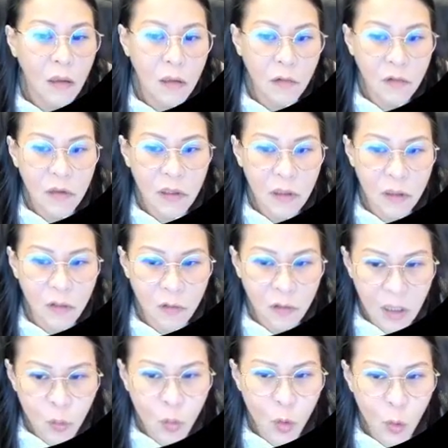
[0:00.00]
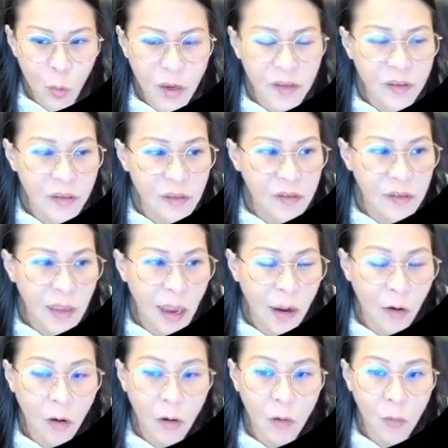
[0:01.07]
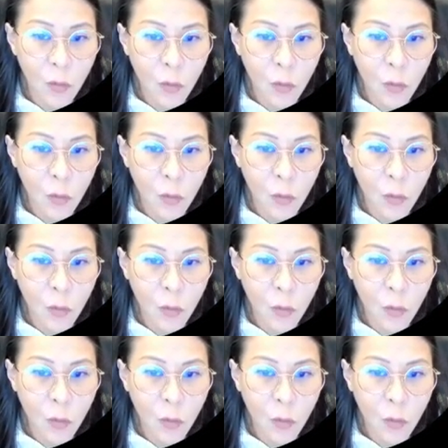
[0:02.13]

you you think we'll waste this star or not?